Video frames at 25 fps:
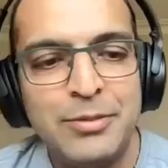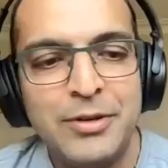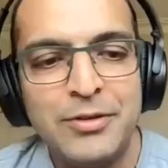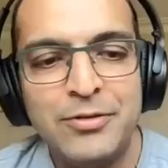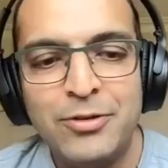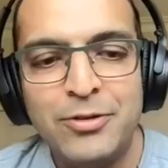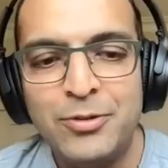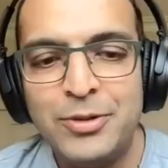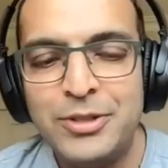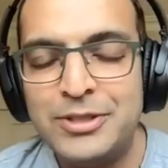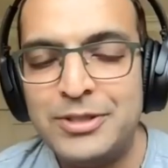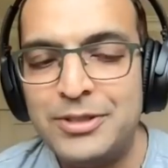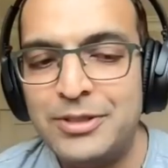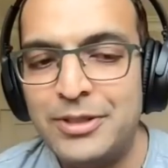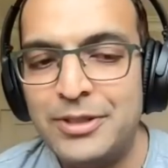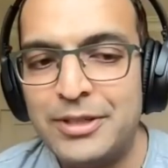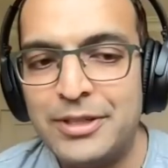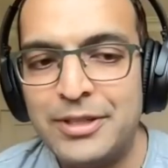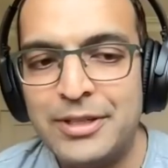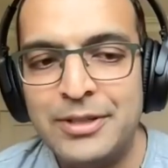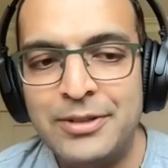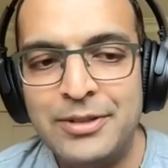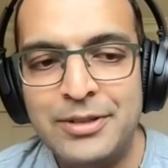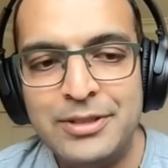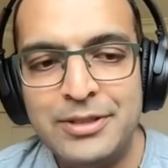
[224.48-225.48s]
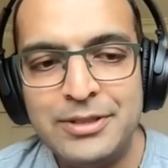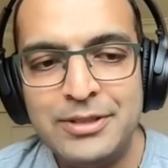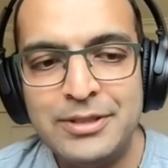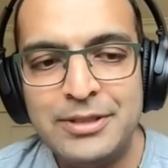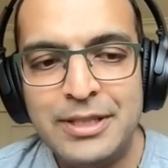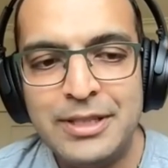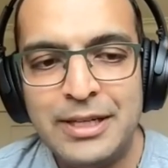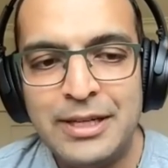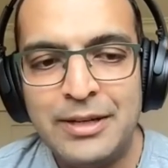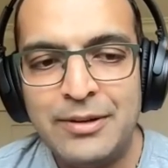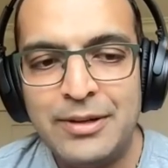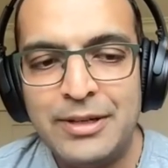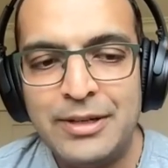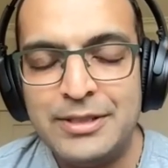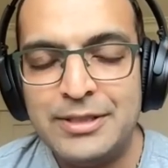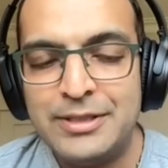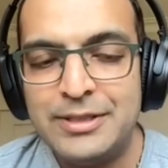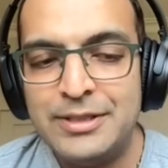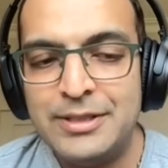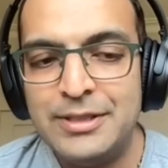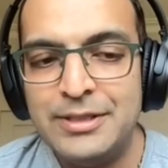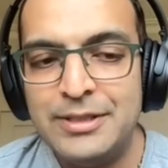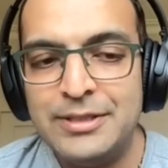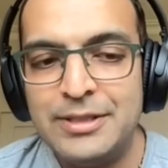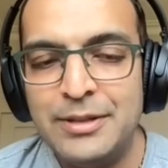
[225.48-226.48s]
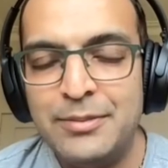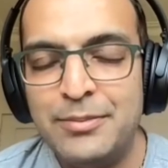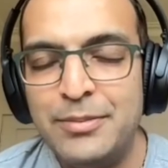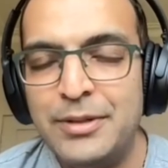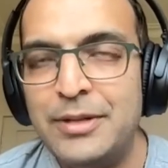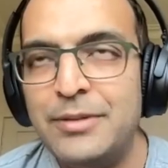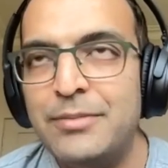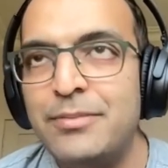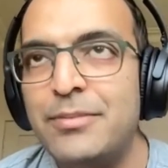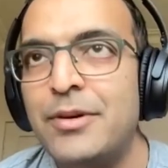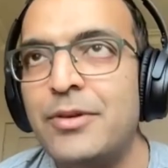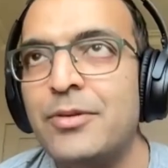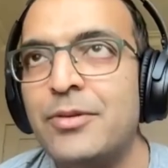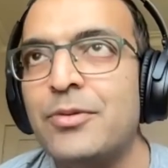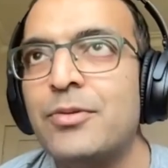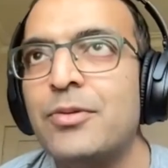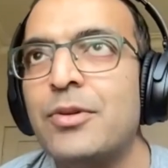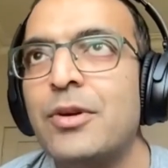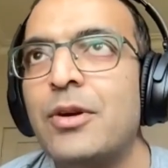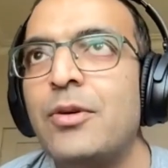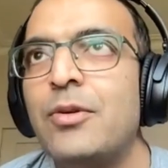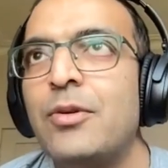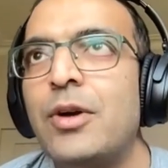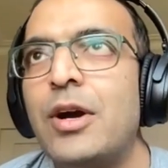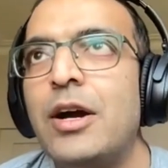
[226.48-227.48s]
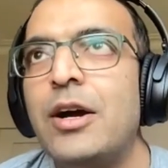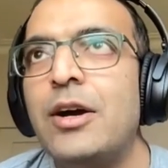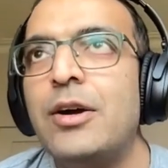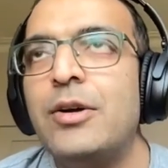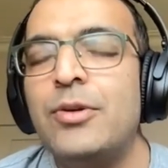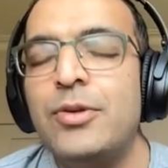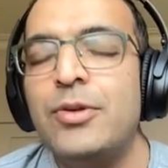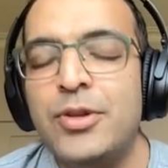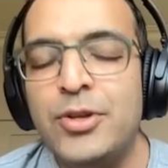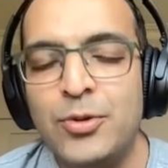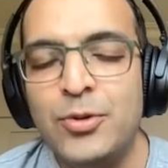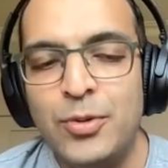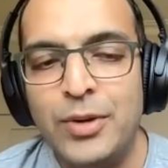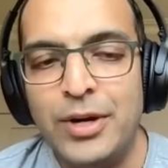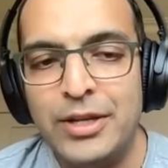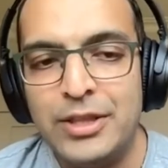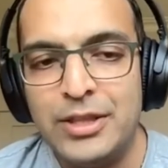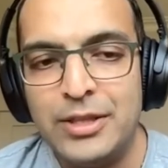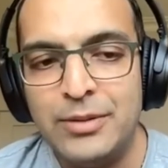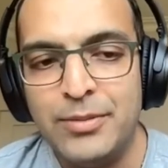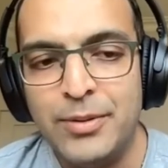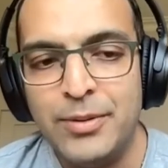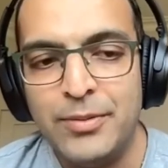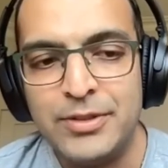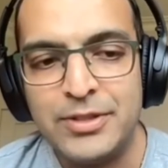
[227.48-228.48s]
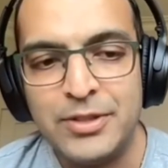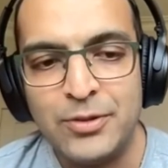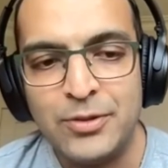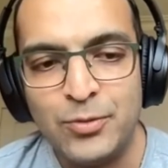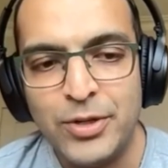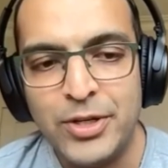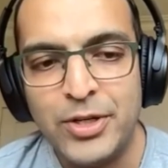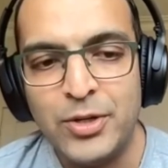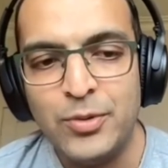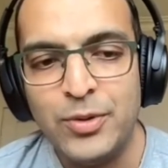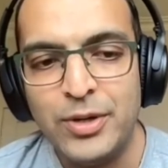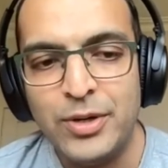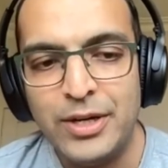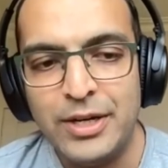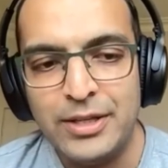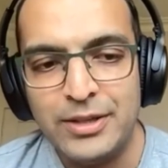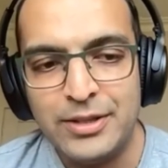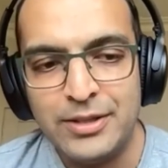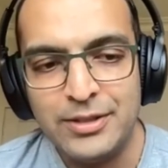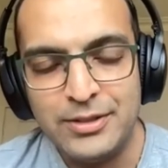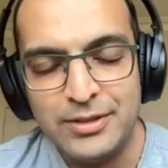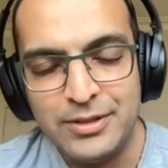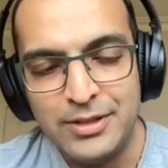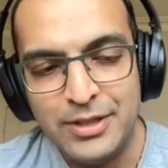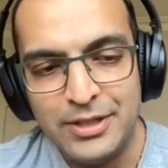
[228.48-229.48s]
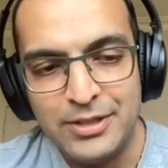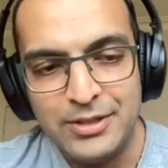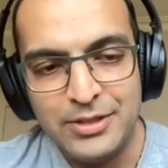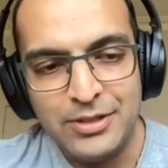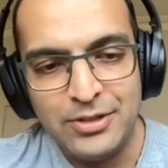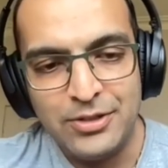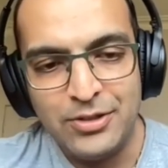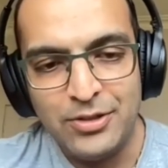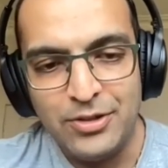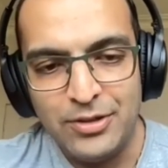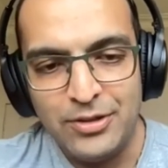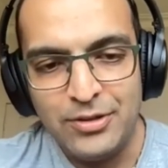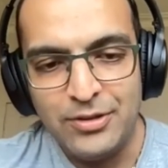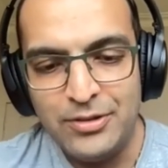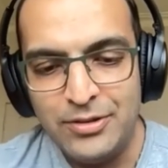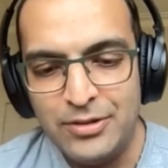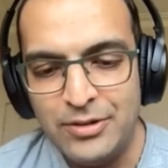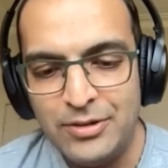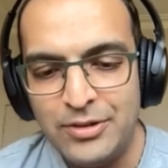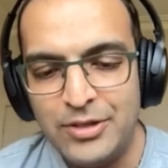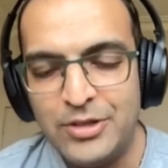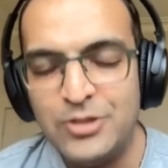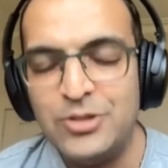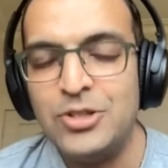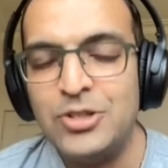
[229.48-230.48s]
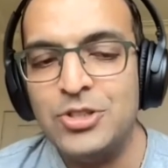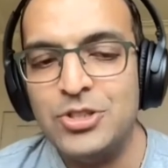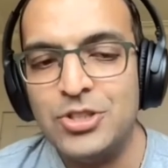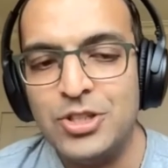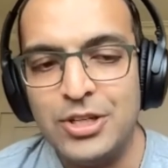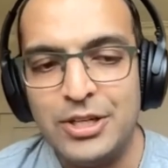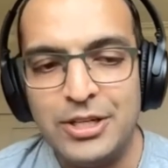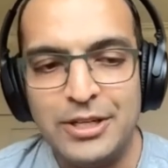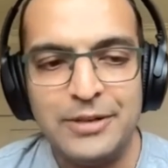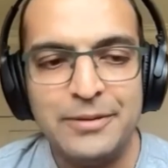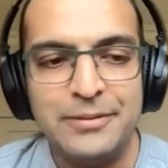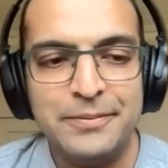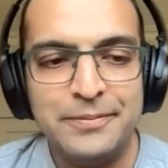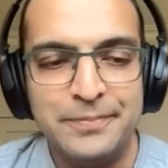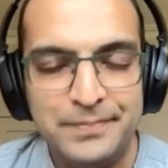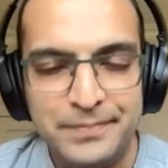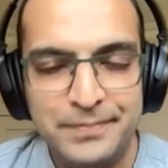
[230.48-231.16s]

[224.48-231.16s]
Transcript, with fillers: before we start, can you just tell our listeners a bit about who you are at the moment and where you are at this stage in your in your journey?